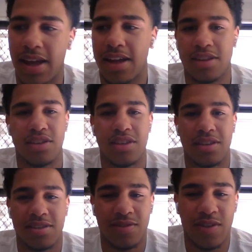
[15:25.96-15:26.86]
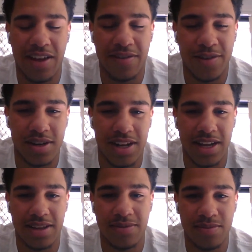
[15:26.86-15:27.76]
yeah, it's just for everyone. Like,
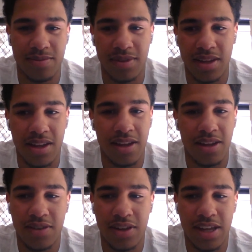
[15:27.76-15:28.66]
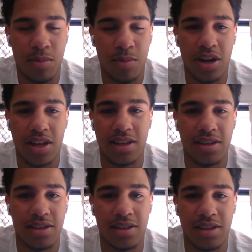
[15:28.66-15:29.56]
if you keep working,
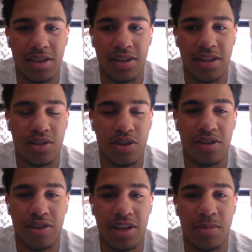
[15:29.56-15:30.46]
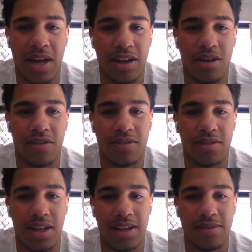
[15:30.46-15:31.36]
it's gonna really pay off.
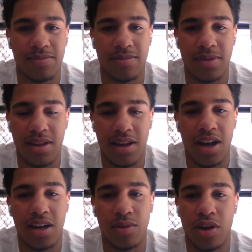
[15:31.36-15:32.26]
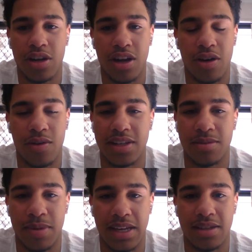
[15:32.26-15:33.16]
Like, hard work
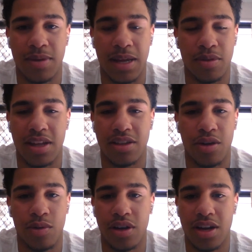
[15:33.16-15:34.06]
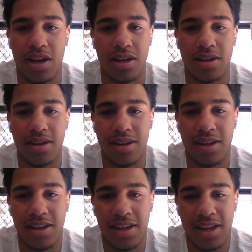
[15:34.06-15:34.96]
always beats people that don't work hard.
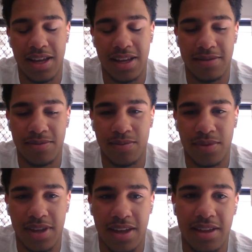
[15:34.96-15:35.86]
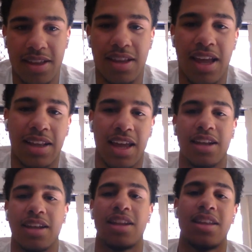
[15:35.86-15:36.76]
And it, at the
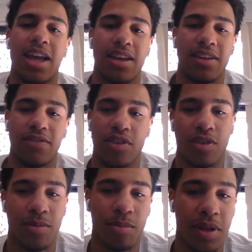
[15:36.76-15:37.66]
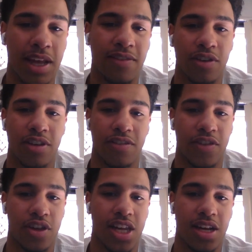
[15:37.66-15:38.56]
end of the day, if you plan for your
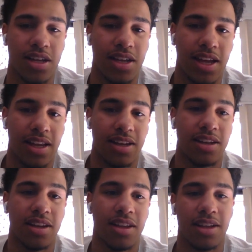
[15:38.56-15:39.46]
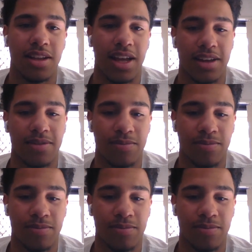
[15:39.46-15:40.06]
future and like